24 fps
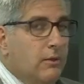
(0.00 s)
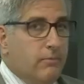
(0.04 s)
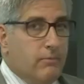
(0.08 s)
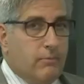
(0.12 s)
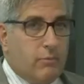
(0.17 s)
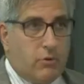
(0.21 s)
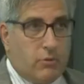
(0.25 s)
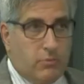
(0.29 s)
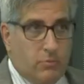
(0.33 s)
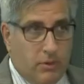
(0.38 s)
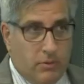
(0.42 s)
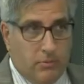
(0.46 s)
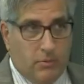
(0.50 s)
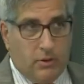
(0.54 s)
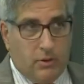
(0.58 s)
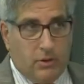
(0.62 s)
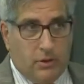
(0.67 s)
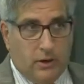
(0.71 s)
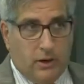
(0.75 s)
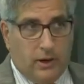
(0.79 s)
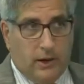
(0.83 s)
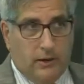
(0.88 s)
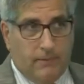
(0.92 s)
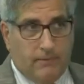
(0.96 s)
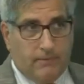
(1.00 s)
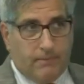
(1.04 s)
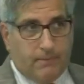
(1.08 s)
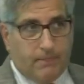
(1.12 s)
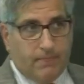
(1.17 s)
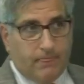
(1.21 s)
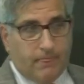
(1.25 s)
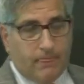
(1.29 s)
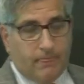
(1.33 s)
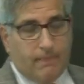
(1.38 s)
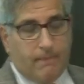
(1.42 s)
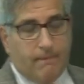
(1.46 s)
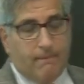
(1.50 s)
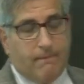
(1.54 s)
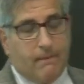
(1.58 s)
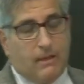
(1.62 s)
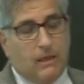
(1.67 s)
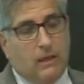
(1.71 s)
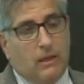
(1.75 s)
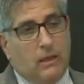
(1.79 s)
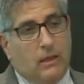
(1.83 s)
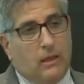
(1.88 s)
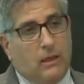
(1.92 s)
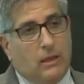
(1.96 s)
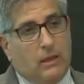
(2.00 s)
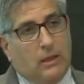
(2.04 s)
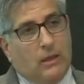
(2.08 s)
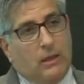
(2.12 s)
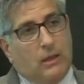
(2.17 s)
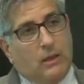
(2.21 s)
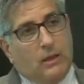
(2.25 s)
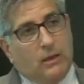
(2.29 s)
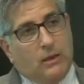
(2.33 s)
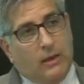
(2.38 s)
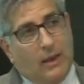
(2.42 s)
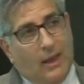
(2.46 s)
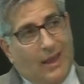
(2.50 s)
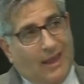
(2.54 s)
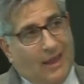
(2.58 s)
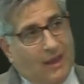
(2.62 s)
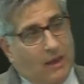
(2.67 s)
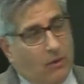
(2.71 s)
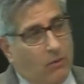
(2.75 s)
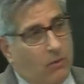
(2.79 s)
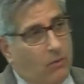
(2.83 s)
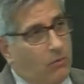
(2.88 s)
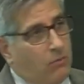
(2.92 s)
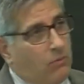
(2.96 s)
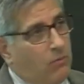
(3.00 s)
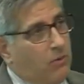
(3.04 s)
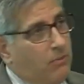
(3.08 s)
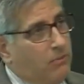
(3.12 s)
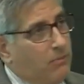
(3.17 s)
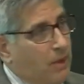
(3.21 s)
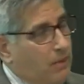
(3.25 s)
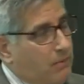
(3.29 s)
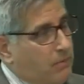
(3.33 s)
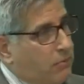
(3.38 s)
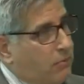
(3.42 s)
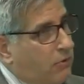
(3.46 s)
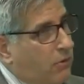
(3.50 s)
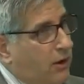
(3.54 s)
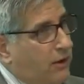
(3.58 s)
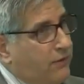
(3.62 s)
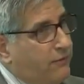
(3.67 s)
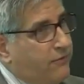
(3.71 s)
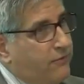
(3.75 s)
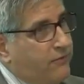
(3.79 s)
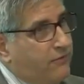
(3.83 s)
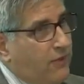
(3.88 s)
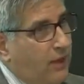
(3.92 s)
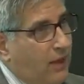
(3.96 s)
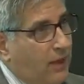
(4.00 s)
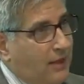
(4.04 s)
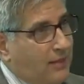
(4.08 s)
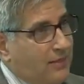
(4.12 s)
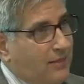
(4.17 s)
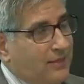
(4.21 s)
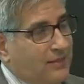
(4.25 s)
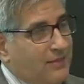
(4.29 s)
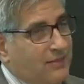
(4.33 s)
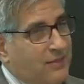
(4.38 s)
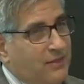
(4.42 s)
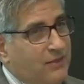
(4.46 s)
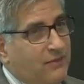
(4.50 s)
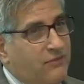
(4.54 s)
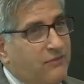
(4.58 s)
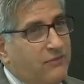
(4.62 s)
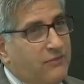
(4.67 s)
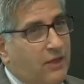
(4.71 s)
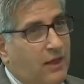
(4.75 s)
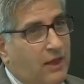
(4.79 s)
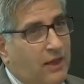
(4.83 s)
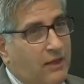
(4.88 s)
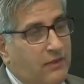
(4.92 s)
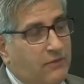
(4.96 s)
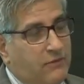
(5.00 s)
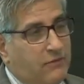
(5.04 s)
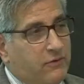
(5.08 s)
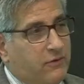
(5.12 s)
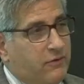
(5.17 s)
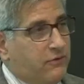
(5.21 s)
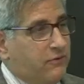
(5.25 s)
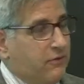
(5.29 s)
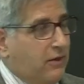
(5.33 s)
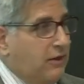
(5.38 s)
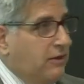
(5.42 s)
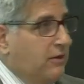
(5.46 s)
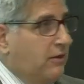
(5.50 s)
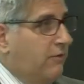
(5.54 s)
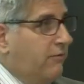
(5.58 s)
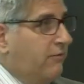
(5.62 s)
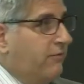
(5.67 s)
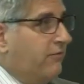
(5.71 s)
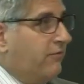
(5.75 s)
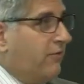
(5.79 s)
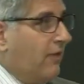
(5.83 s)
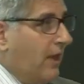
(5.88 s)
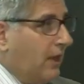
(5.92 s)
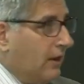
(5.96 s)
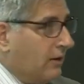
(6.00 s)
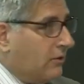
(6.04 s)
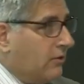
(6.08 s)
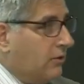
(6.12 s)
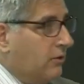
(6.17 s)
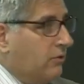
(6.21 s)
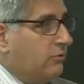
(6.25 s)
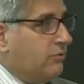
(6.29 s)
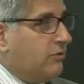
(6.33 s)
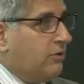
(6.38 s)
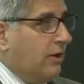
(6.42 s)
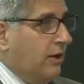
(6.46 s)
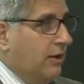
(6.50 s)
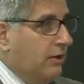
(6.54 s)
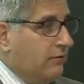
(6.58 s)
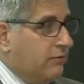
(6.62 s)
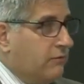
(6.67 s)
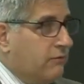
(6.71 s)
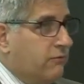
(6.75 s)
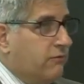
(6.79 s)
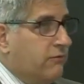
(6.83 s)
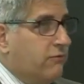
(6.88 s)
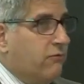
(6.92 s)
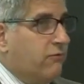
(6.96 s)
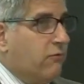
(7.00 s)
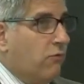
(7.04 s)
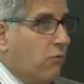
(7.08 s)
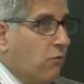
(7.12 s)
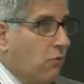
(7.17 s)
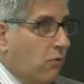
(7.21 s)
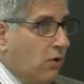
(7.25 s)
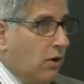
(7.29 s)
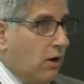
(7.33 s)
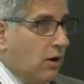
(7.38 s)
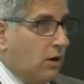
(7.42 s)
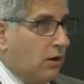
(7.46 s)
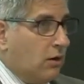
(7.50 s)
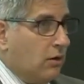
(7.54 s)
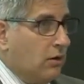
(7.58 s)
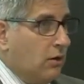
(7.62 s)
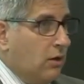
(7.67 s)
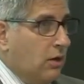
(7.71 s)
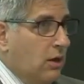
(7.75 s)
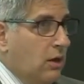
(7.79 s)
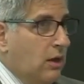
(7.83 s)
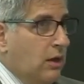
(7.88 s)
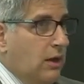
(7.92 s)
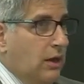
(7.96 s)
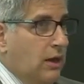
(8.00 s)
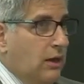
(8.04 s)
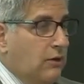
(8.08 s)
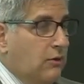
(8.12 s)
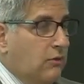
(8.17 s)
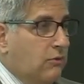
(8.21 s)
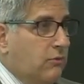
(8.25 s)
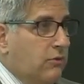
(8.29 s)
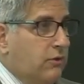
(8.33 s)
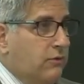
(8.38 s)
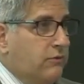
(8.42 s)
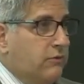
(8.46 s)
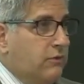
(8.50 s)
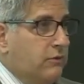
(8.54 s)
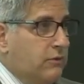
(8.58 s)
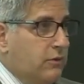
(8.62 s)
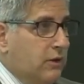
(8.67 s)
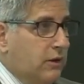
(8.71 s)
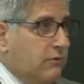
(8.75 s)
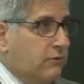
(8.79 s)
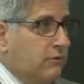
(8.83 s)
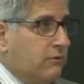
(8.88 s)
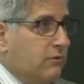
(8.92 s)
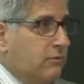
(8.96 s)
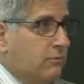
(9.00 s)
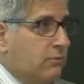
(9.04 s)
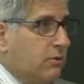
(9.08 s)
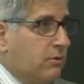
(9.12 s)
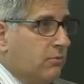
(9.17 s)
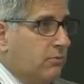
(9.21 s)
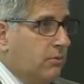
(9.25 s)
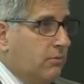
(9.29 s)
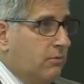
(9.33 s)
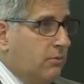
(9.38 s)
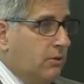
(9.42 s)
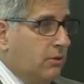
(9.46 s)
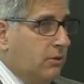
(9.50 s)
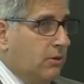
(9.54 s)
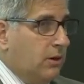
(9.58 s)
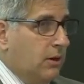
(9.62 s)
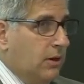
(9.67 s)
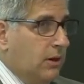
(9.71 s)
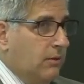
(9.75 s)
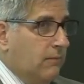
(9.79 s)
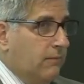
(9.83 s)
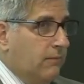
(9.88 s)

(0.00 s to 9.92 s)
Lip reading: permeability. Now, remember I said that this test is a de facto test for increased intestinal permeability.